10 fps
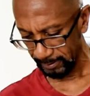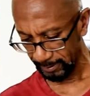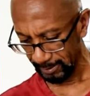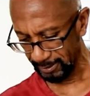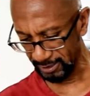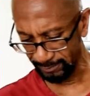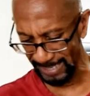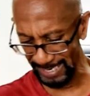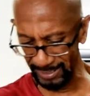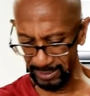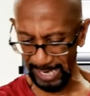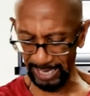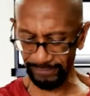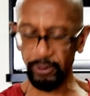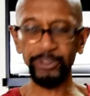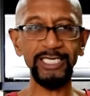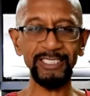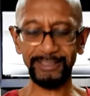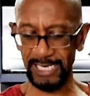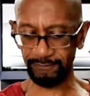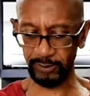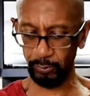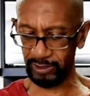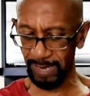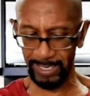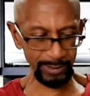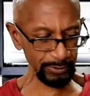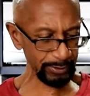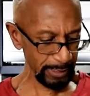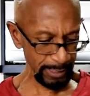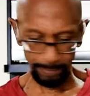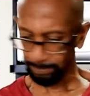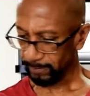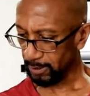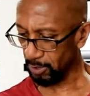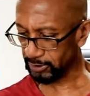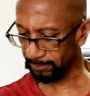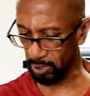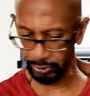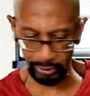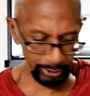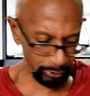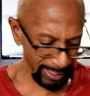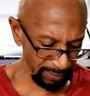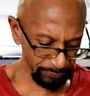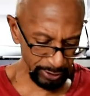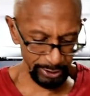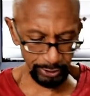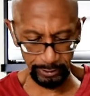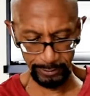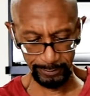This is about, I don't know, like 13 cents for two tomatoes. Also bought ginger, I love ginger.